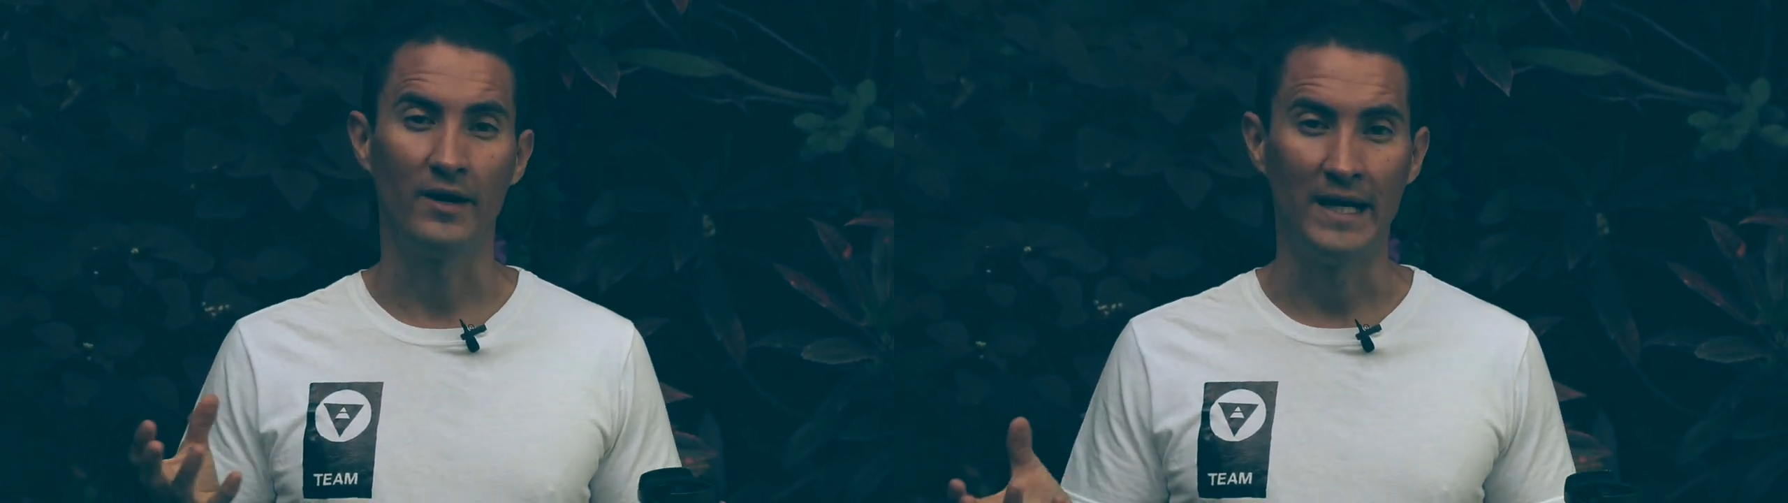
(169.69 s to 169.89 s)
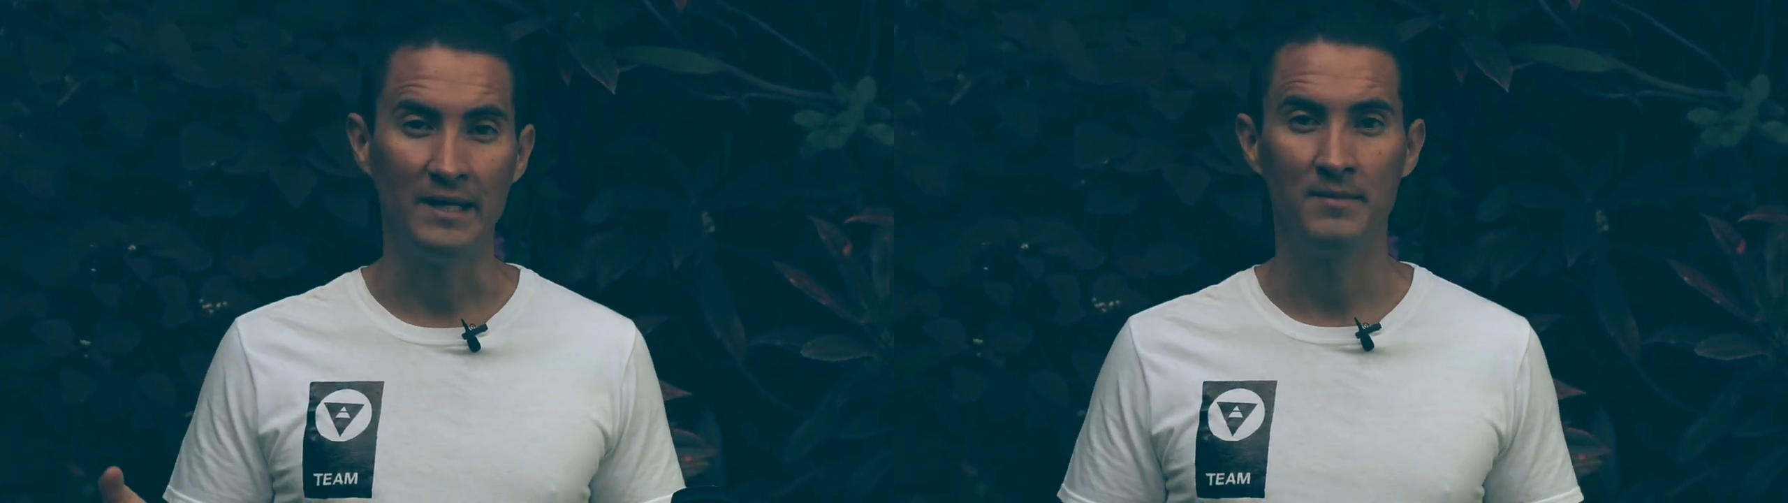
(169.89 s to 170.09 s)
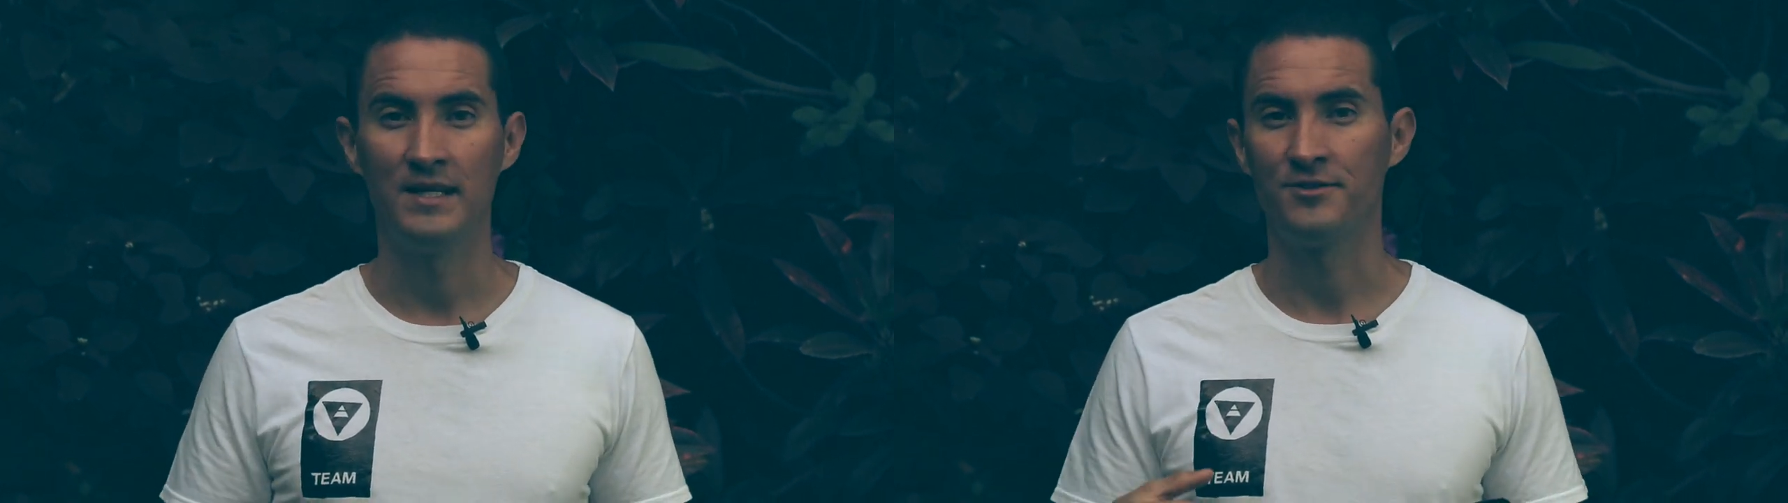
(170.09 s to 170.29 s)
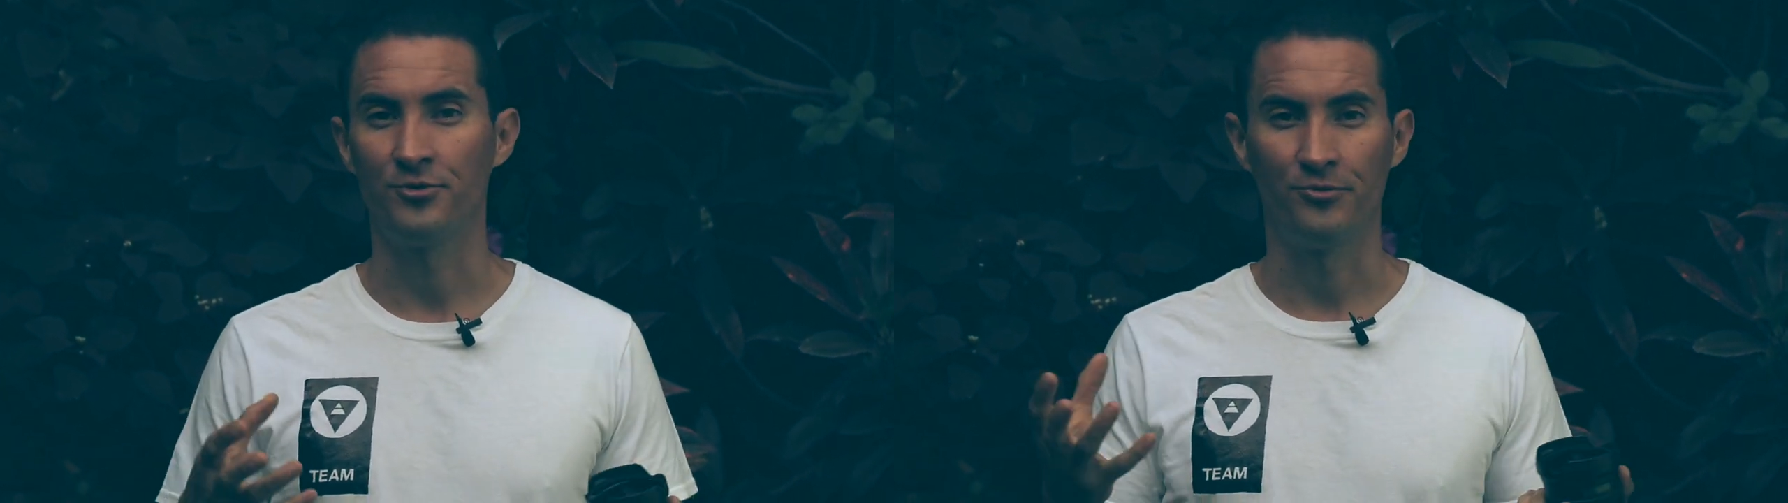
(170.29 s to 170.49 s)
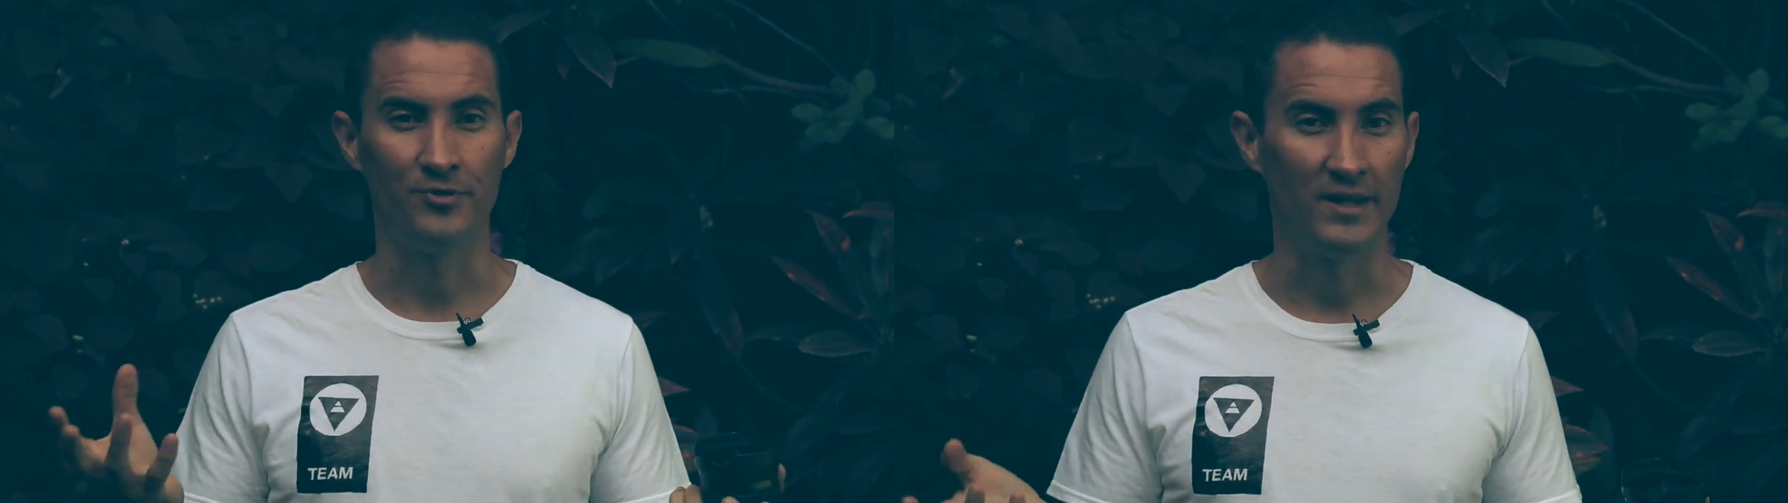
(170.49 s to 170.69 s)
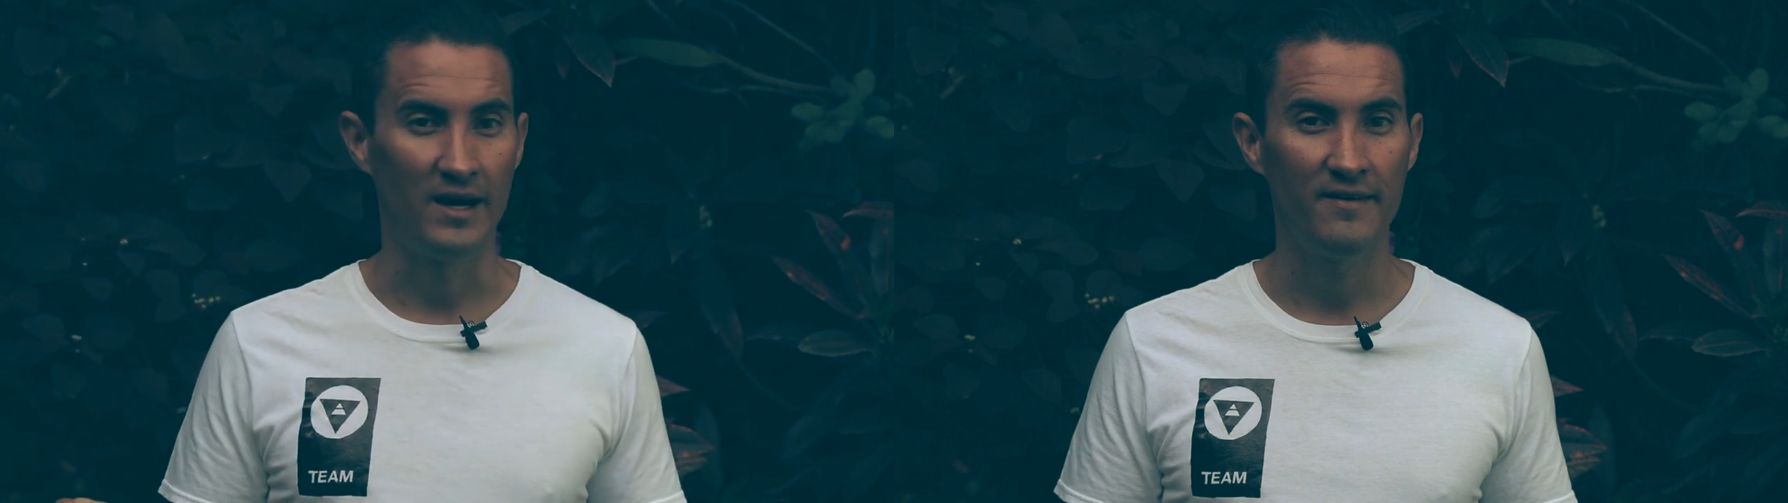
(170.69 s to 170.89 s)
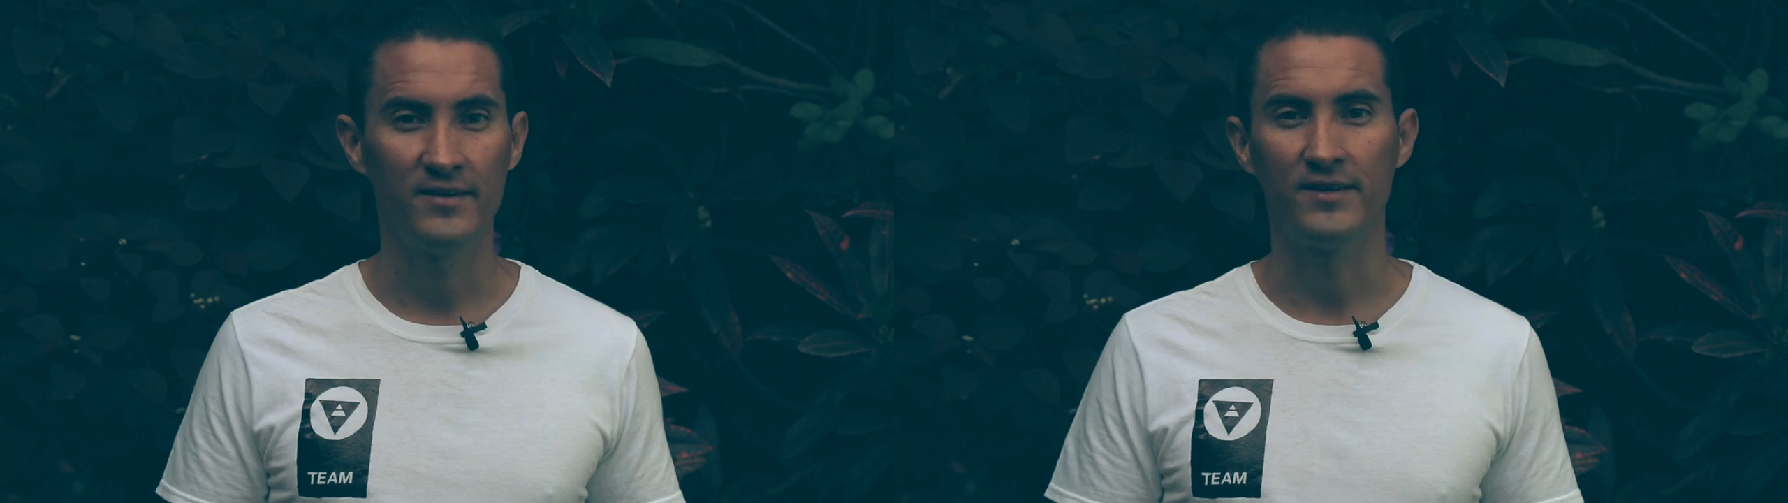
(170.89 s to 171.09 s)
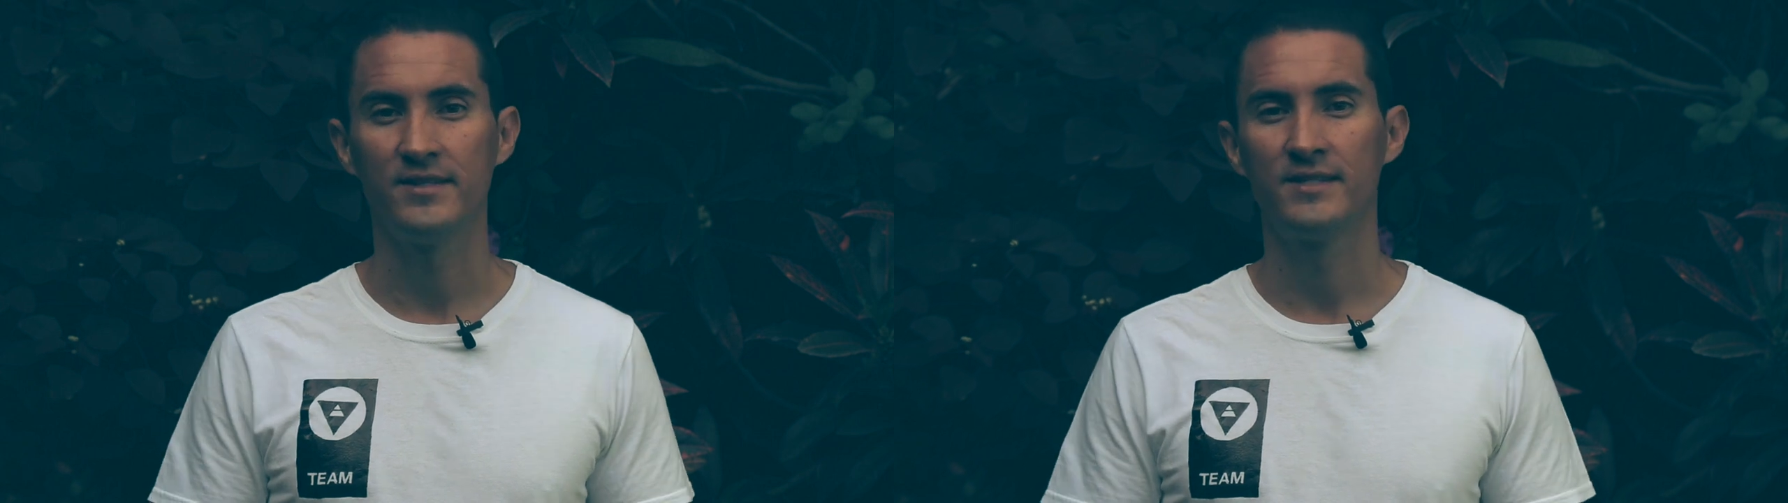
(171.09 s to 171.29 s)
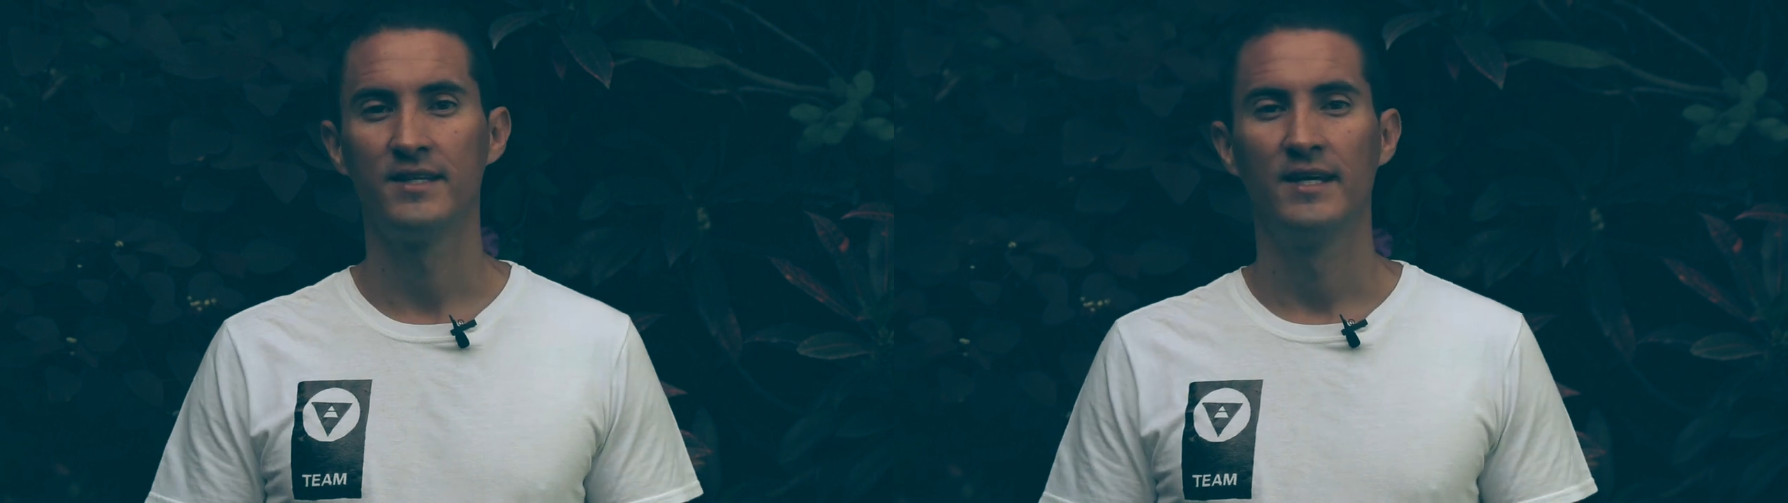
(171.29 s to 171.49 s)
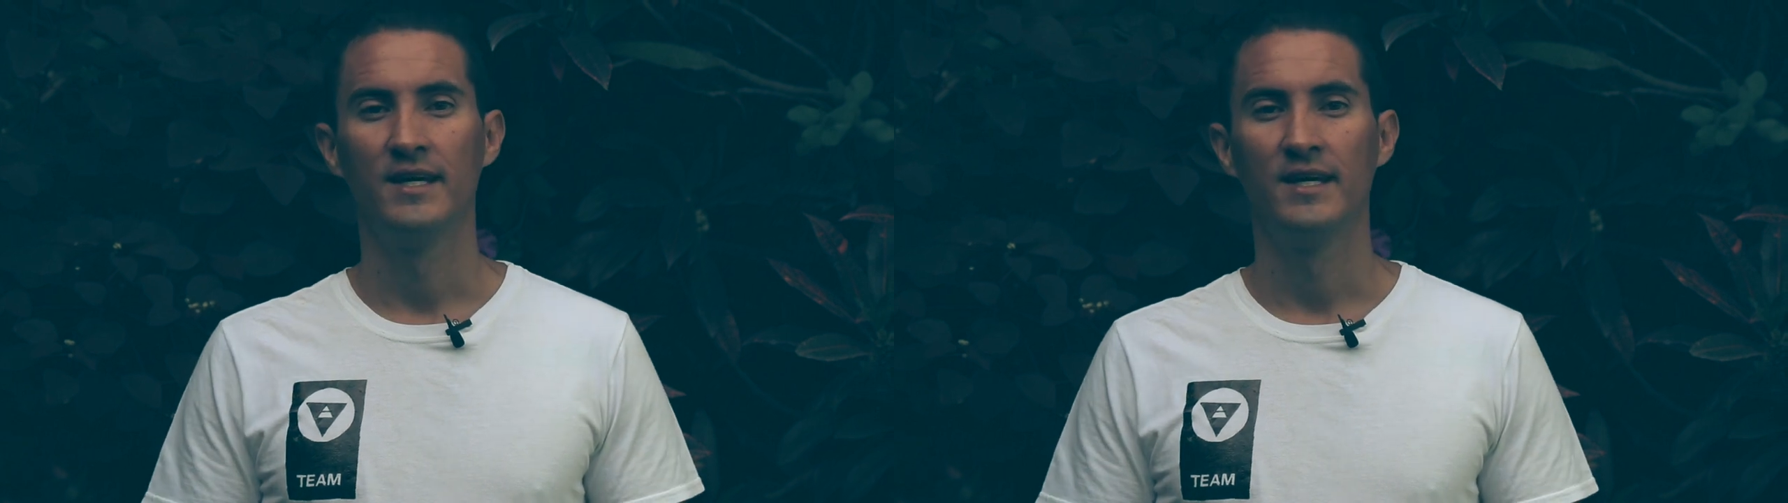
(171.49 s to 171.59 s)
animals or free divers,